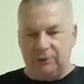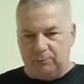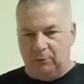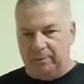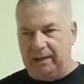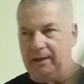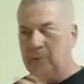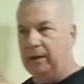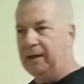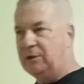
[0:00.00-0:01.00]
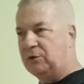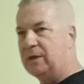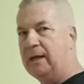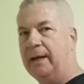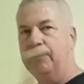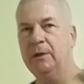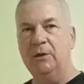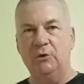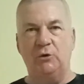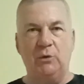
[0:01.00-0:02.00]
this movement here, each time
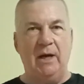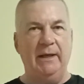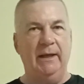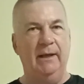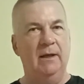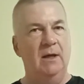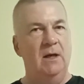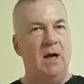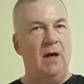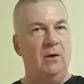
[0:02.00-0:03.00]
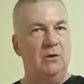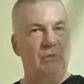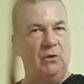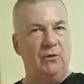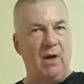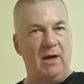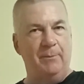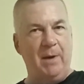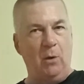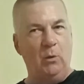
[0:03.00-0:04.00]
striking. I'd also thought
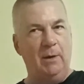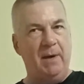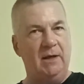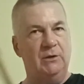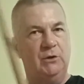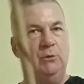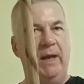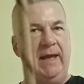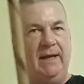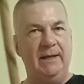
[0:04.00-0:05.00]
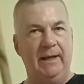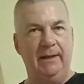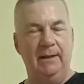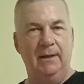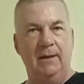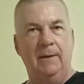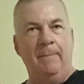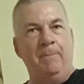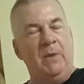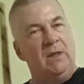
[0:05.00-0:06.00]
about, what about a two-handed?
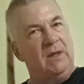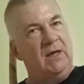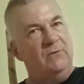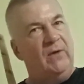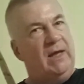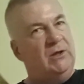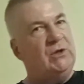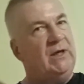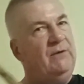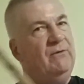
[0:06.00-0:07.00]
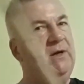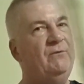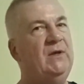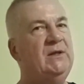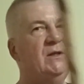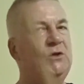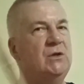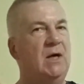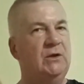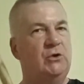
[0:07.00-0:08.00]
The advantage, even if this
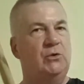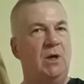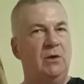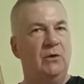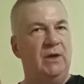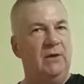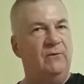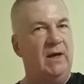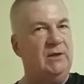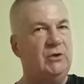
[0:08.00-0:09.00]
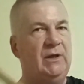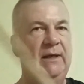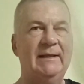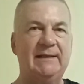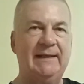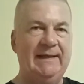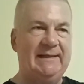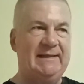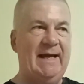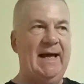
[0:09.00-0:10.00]
is not stronger, the advantage again is he
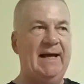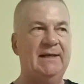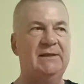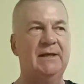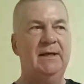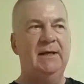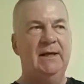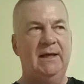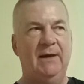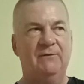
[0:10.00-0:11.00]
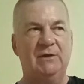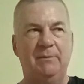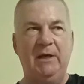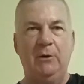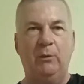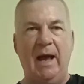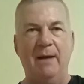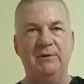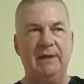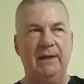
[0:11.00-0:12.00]
says, if somebody
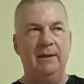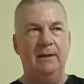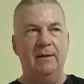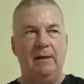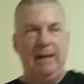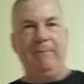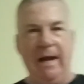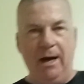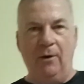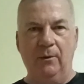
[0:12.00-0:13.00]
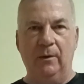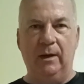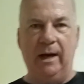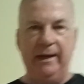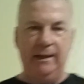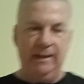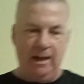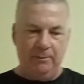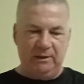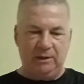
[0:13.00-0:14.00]
grabs it, I can
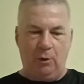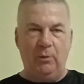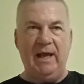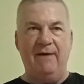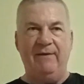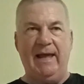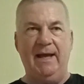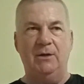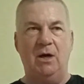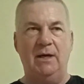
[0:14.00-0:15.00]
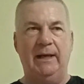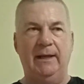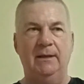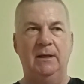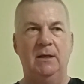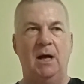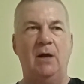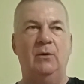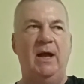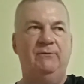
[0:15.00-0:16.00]
now, because I already have a hand on it,
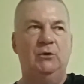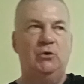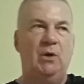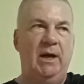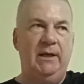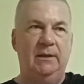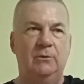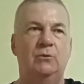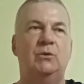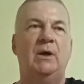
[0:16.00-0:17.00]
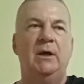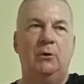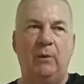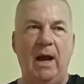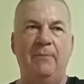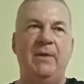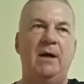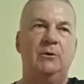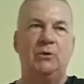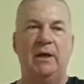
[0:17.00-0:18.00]
I don't have to try to grab
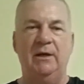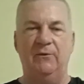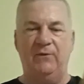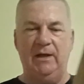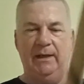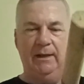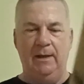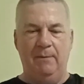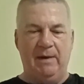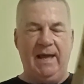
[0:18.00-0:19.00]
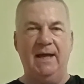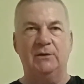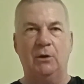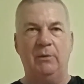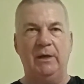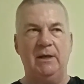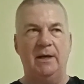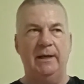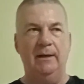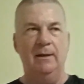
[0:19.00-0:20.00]
that or try to defend it. My hand's already
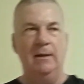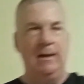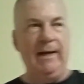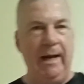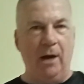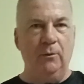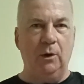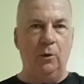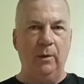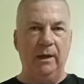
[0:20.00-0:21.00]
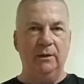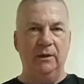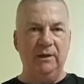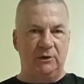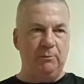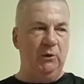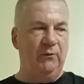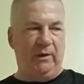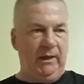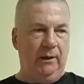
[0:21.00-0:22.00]
on it. I now go into this
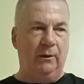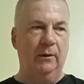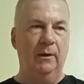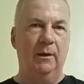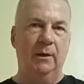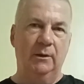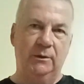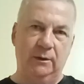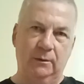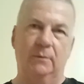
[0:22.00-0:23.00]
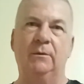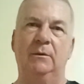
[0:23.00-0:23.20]
move here to